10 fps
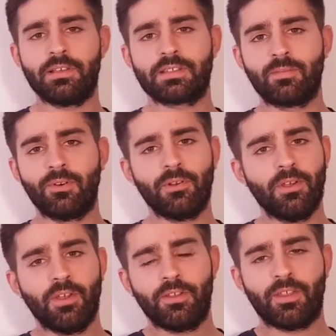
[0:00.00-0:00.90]
It's a
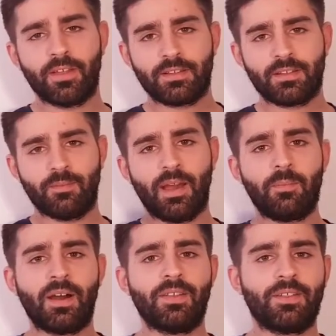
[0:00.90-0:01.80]
ball that my
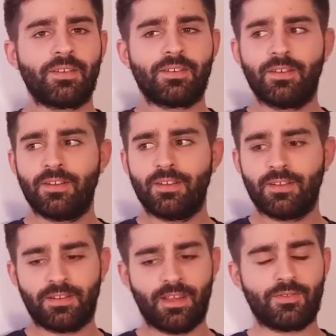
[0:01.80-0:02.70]
mother
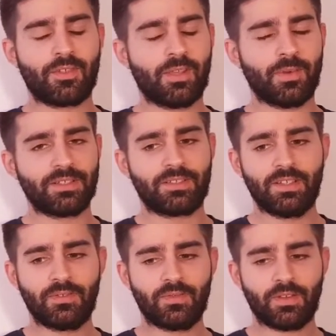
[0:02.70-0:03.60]
gave to him as a
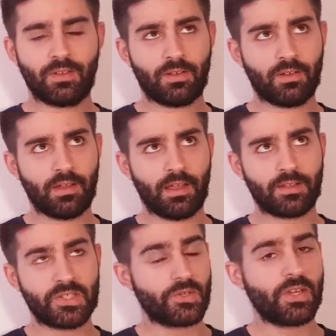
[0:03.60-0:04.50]
gift
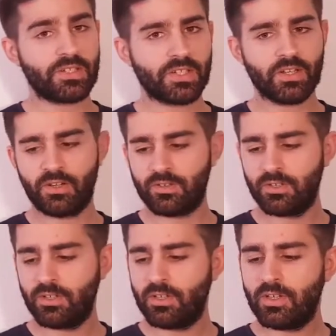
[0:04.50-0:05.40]
like 2 years ago.